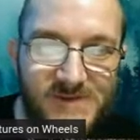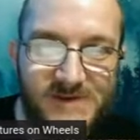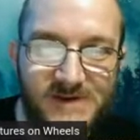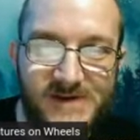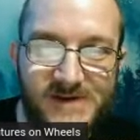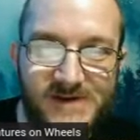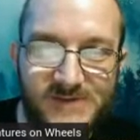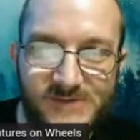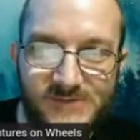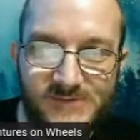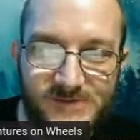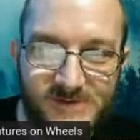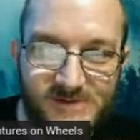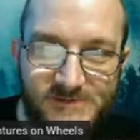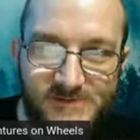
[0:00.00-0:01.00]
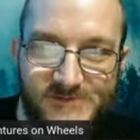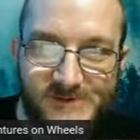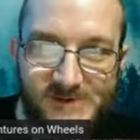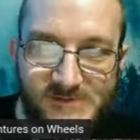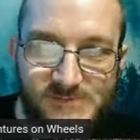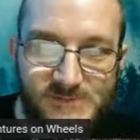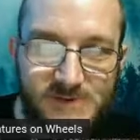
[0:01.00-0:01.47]
coming in here because I was figuring
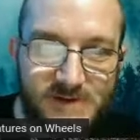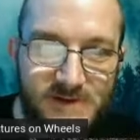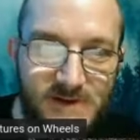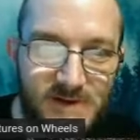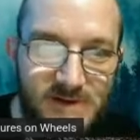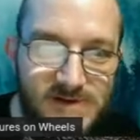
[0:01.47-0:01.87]
this out. But